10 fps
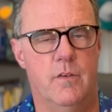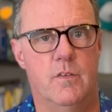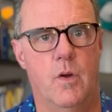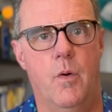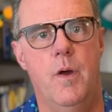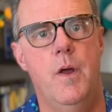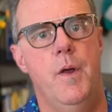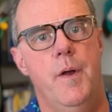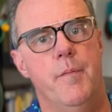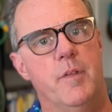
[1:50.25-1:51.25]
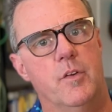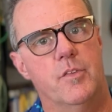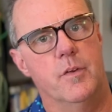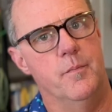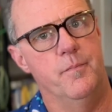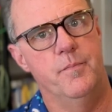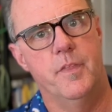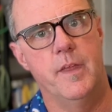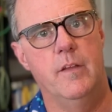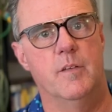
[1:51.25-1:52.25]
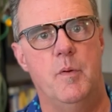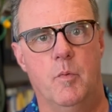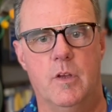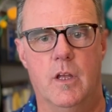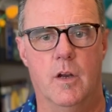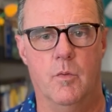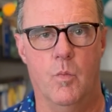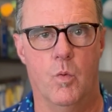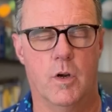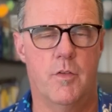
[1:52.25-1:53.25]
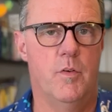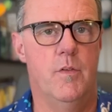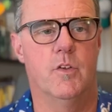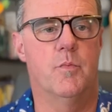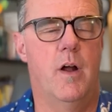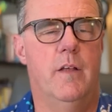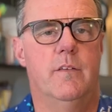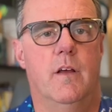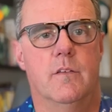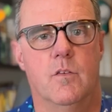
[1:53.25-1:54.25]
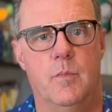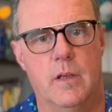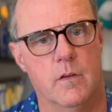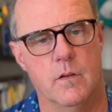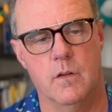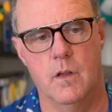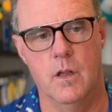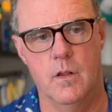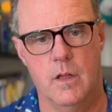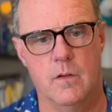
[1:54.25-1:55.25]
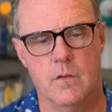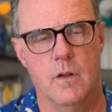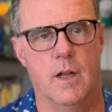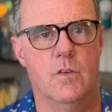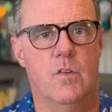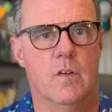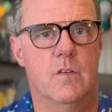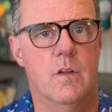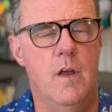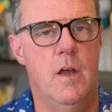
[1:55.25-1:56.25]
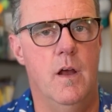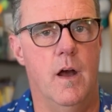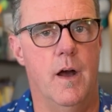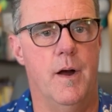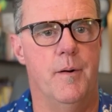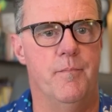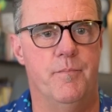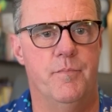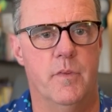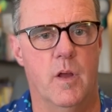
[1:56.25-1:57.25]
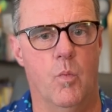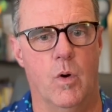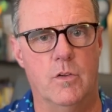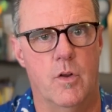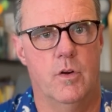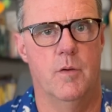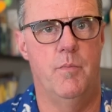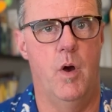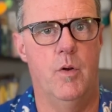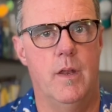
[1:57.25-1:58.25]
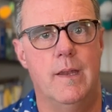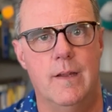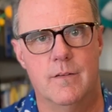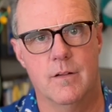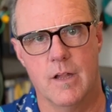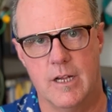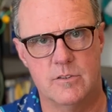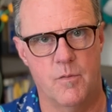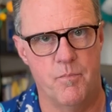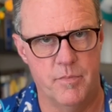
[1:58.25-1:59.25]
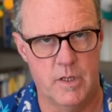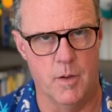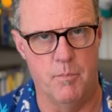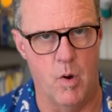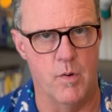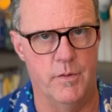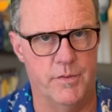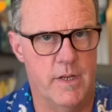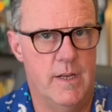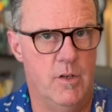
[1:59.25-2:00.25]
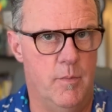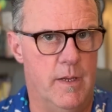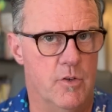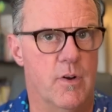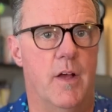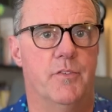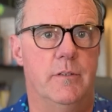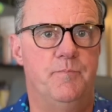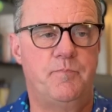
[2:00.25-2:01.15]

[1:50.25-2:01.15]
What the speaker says: So there's some things that you got to work through this process, is because it's not just one little component, it's lots of components that need to be addressed.